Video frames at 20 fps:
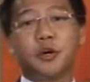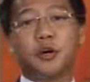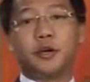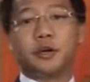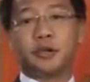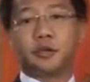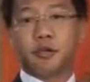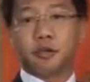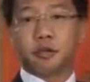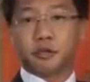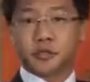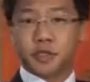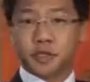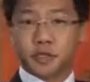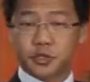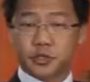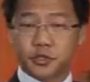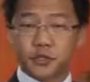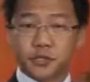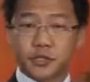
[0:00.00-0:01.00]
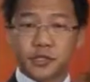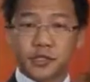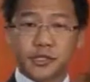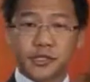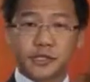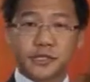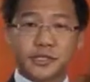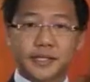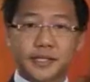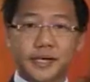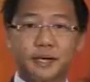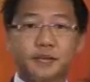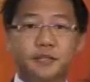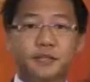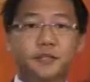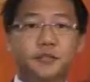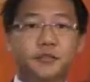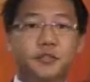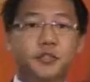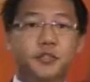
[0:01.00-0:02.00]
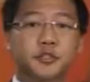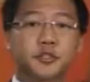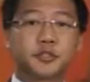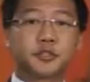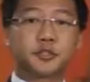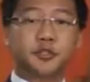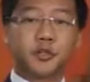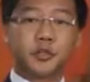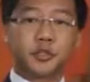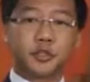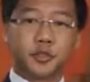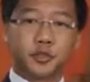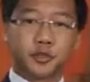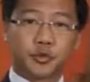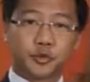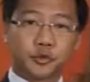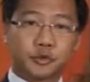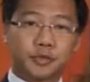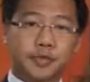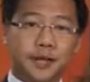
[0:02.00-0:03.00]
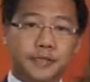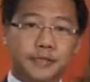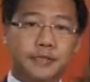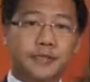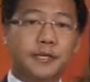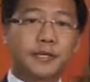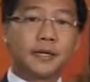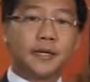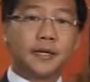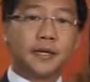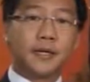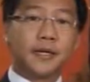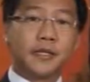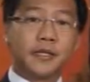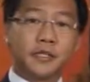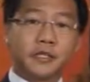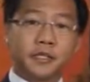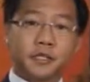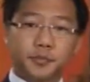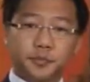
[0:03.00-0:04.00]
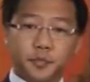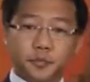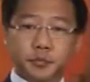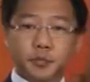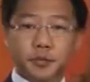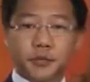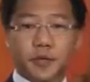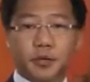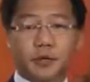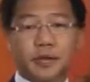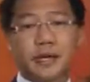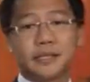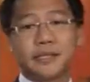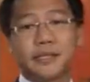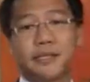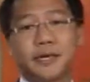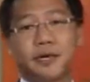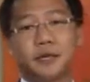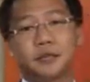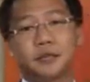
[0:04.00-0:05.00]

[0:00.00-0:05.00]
in the constitution itself, just to ensure that any disputes arising